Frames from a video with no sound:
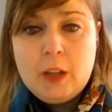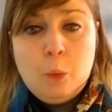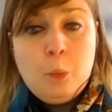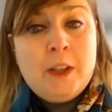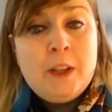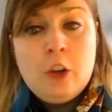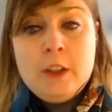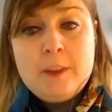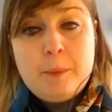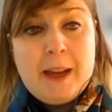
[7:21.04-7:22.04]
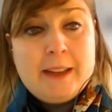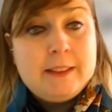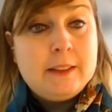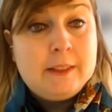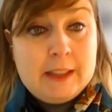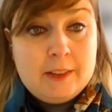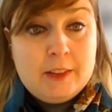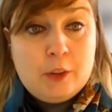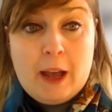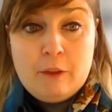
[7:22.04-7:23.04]
we don't expect this
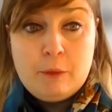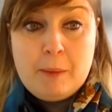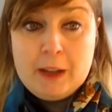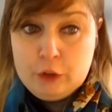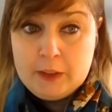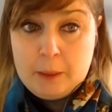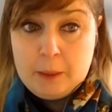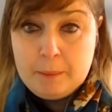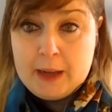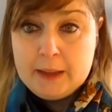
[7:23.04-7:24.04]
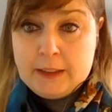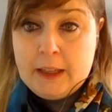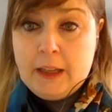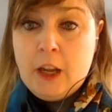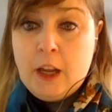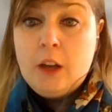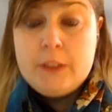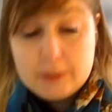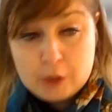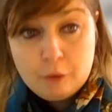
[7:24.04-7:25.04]
to have much of an impact,
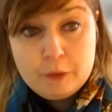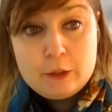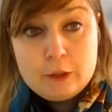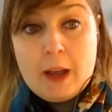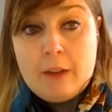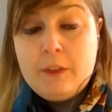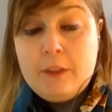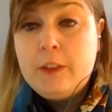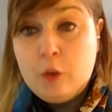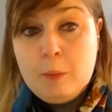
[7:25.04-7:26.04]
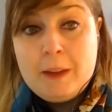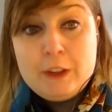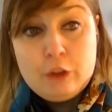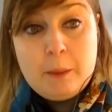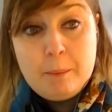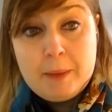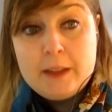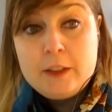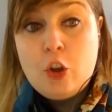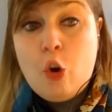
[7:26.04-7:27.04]
this conflict to have so much of an
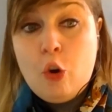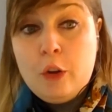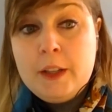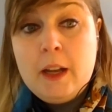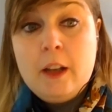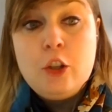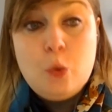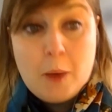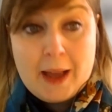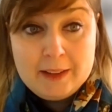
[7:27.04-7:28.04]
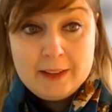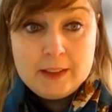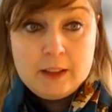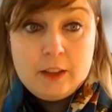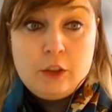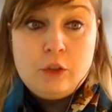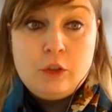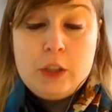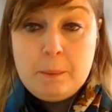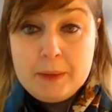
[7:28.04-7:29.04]
impact on US
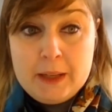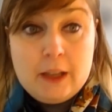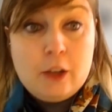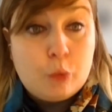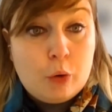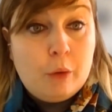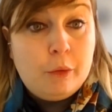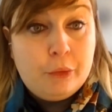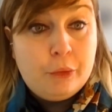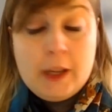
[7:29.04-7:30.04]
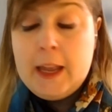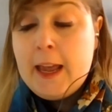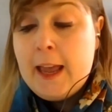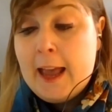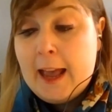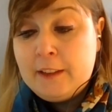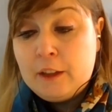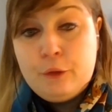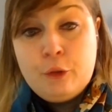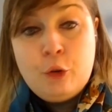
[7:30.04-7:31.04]
GDP growth. And
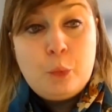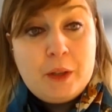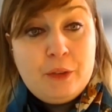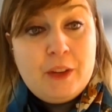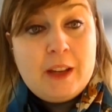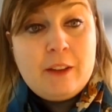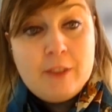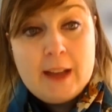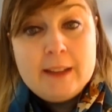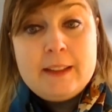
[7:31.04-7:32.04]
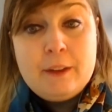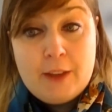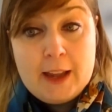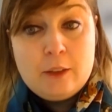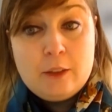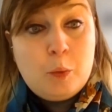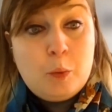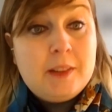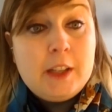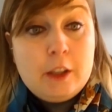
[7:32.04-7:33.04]
therefore, we think that the Fed
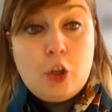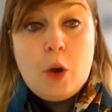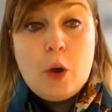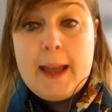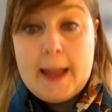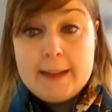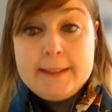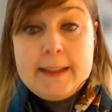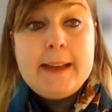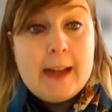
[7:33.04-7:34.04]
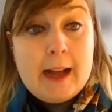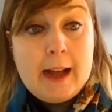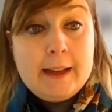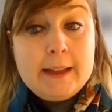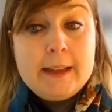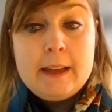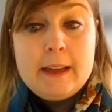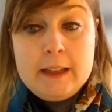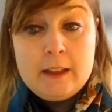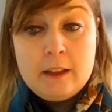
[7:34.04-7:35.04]
will still go ahead and hike
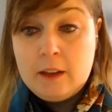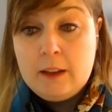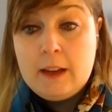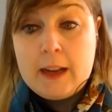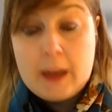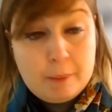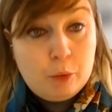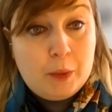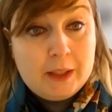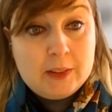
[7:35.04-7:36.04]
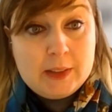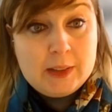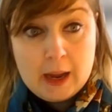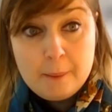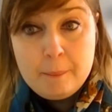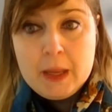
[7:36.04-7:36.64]
in a couple of weeks' time.